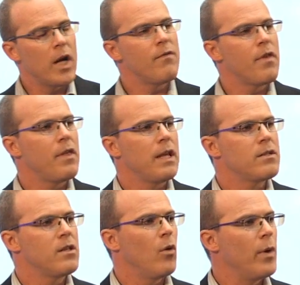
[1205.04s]
the
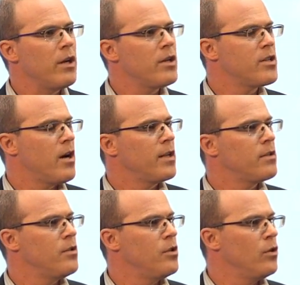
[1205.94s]
things that we are starting
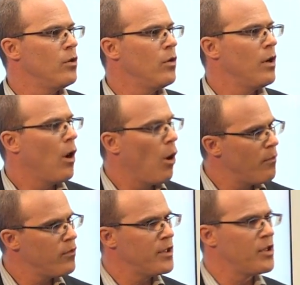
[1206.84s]
to do,
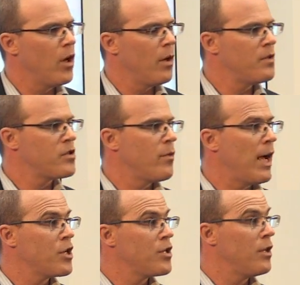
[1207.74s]
hopefully to go in this
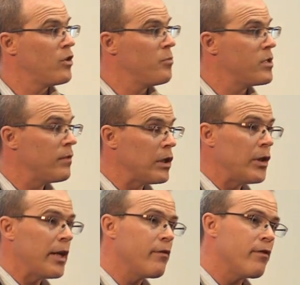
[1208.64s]
direction in terms of
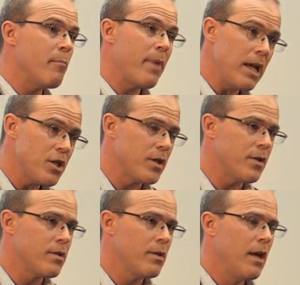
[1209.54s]
learning from
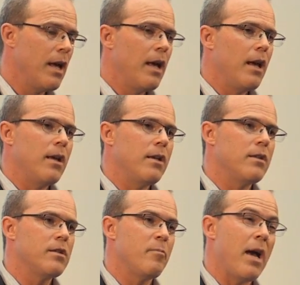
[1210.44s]
patients,
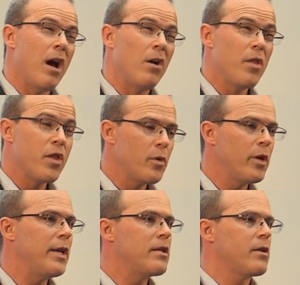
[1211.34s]
is about 3
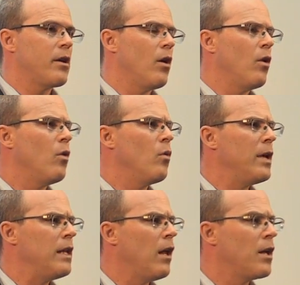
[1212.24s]
weeks ago
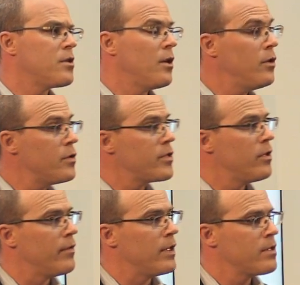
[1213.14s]
we launched a new
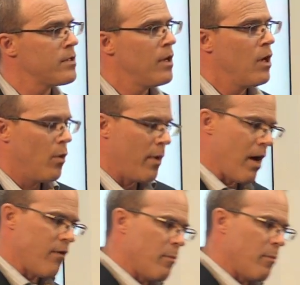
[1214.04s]
service. We have